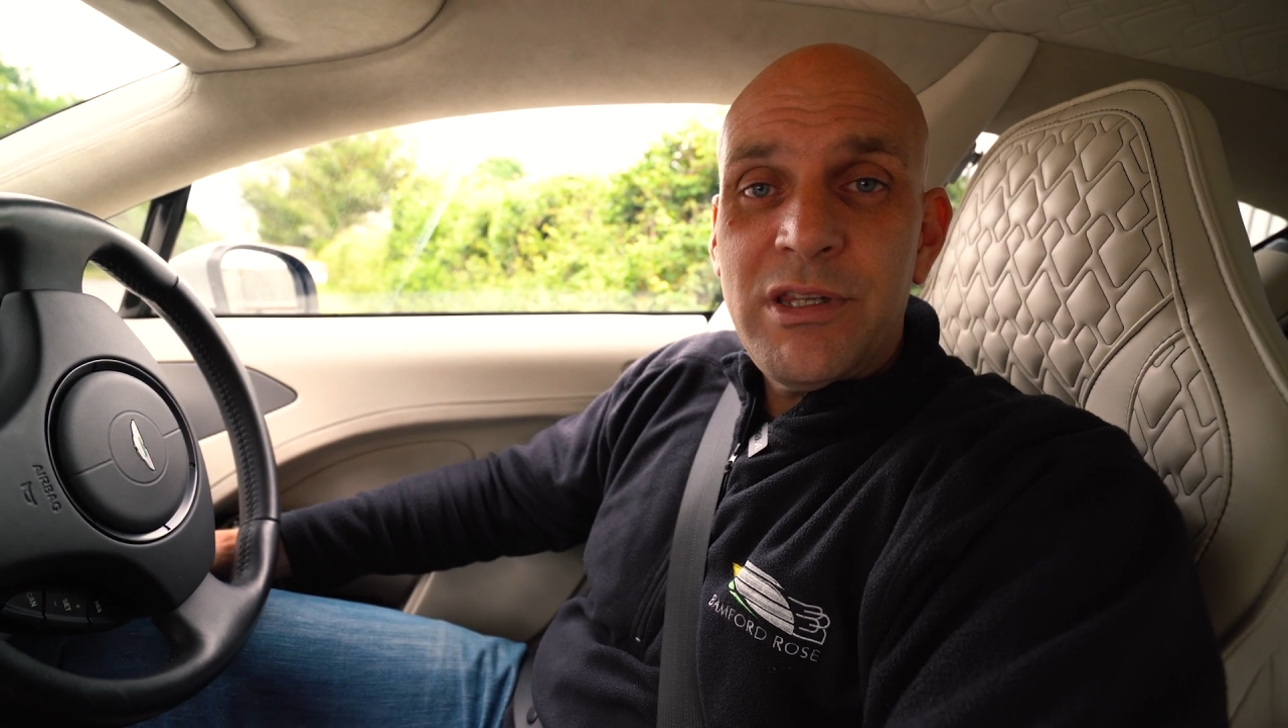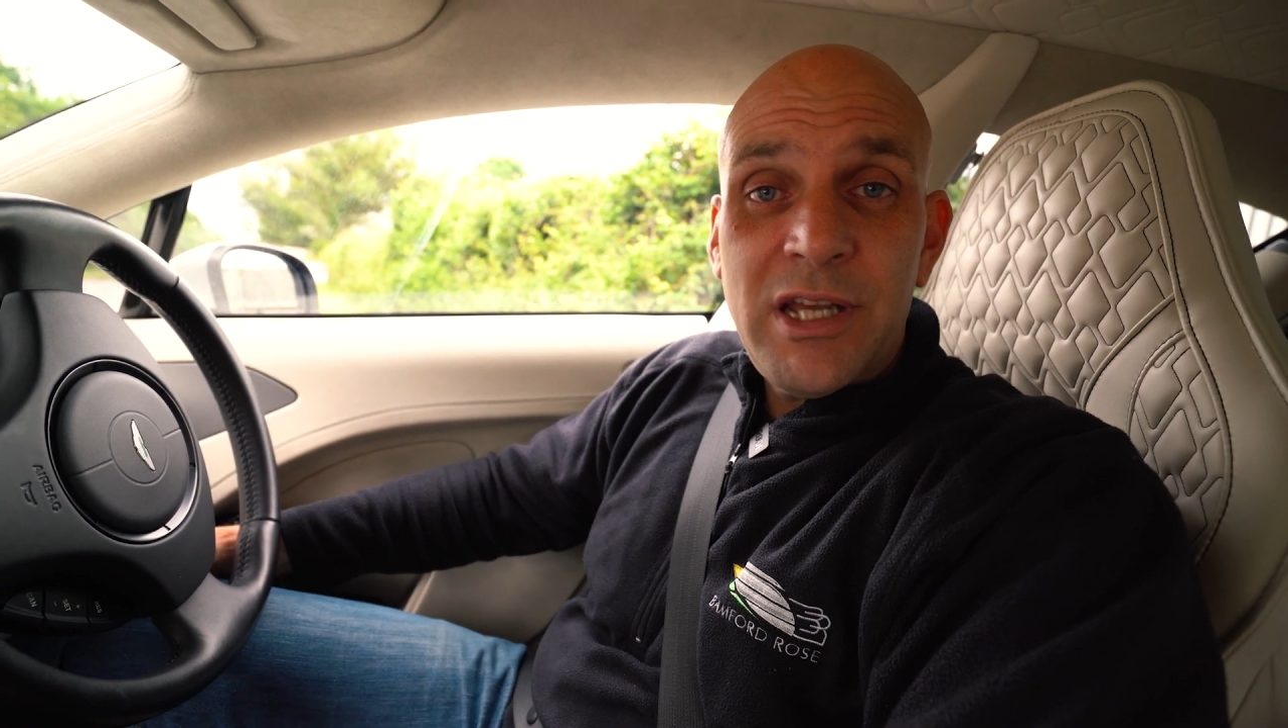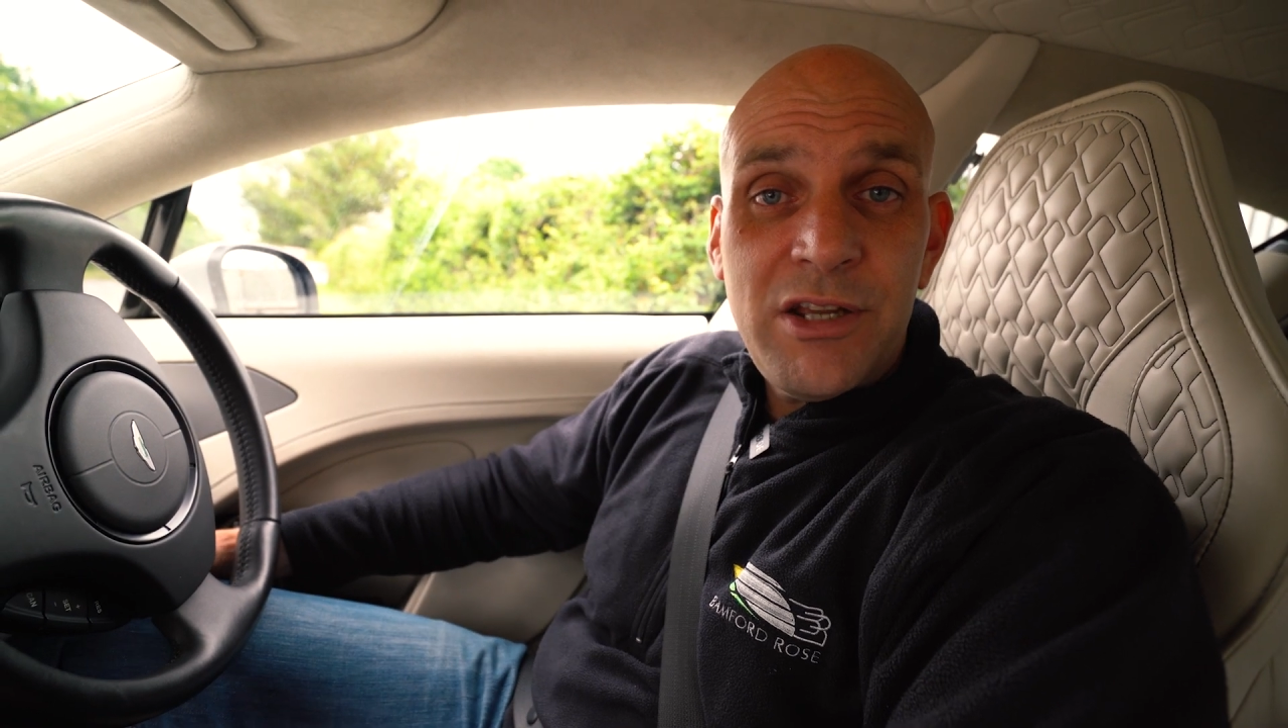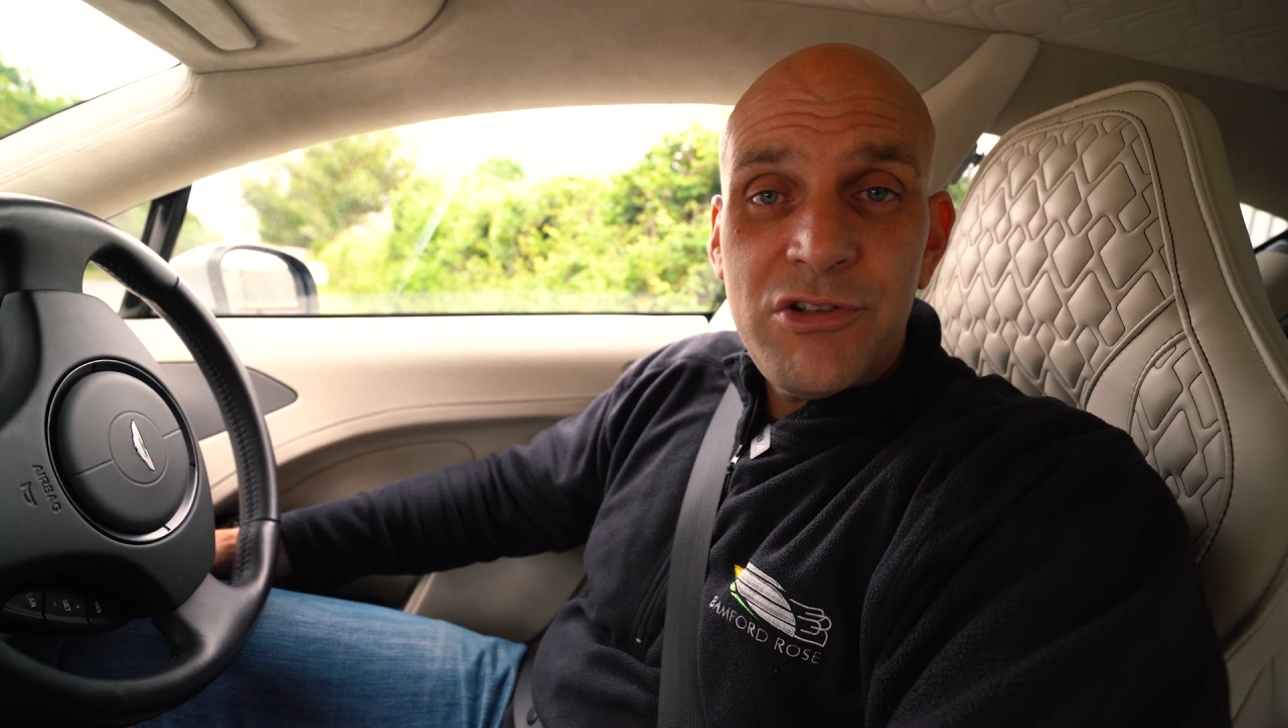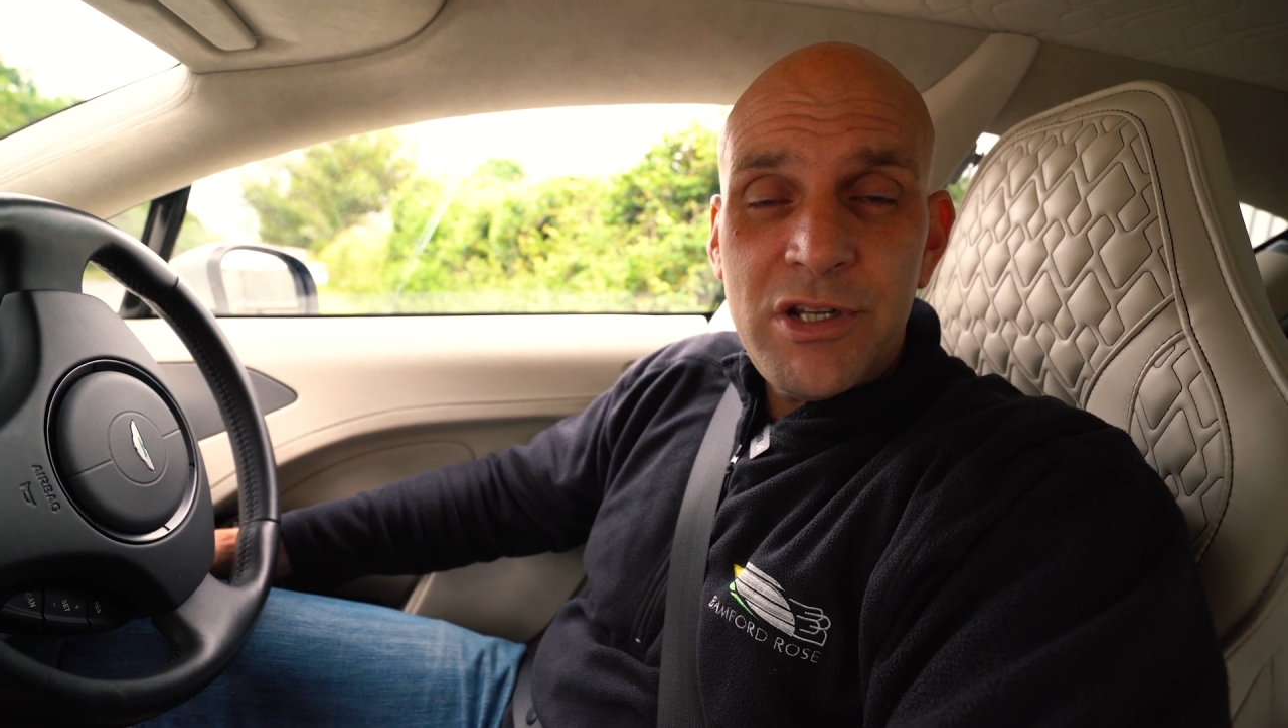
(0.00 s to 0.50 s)

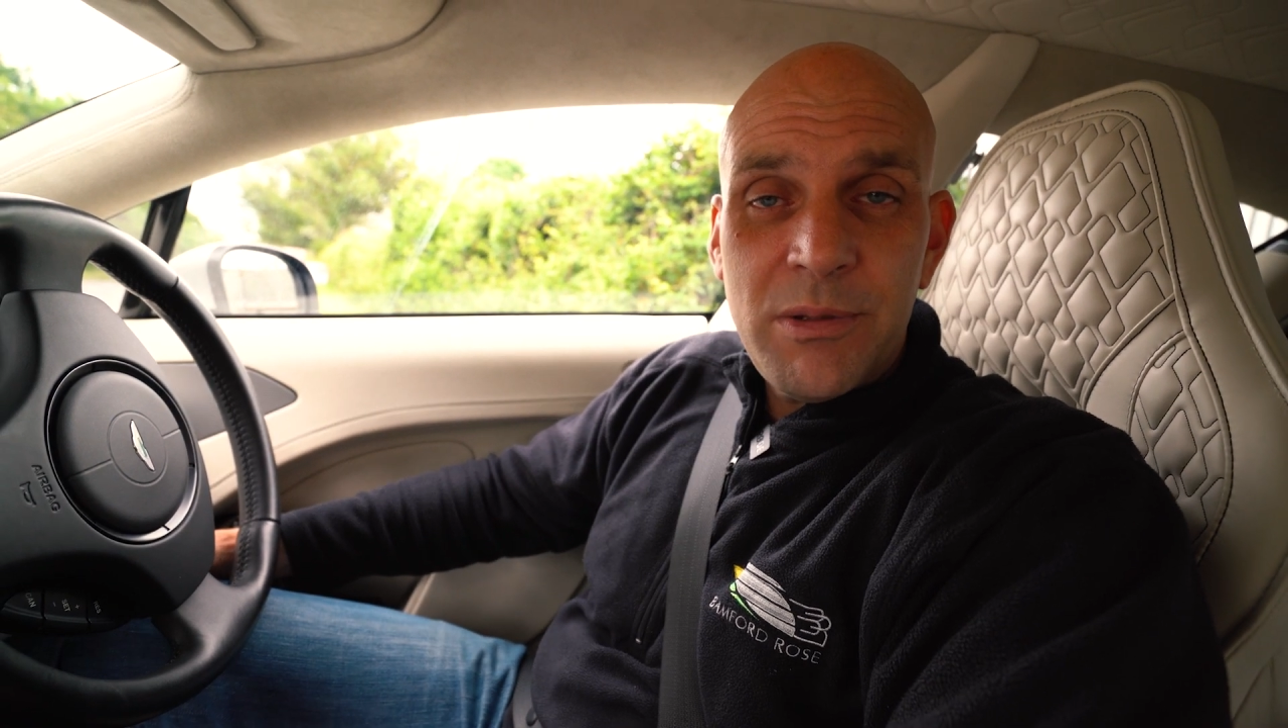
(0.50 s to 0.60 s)
the engine